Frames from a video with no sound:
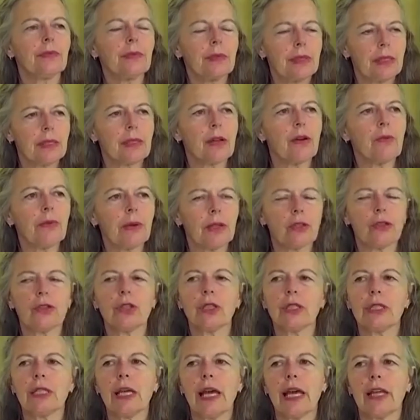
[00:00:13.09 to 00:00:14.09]
so
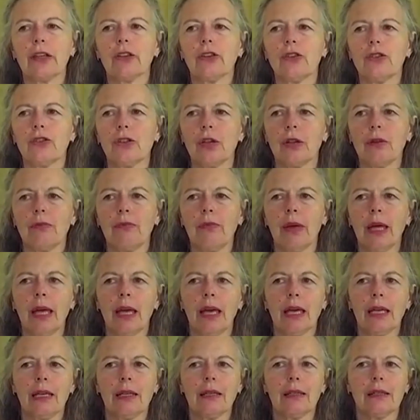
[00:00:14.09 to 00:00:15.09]
much attention
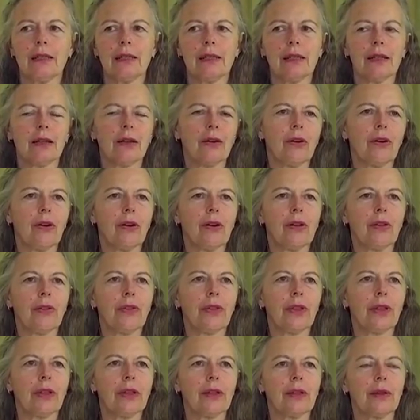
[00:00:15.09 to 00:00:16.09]
paid to
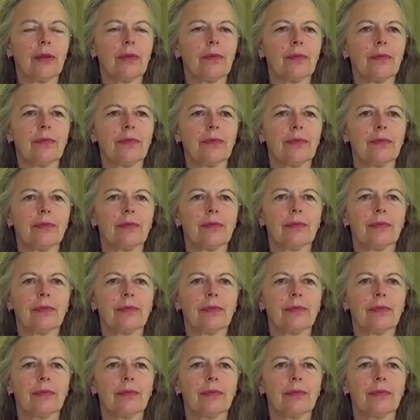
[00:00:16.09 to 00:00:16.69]
all the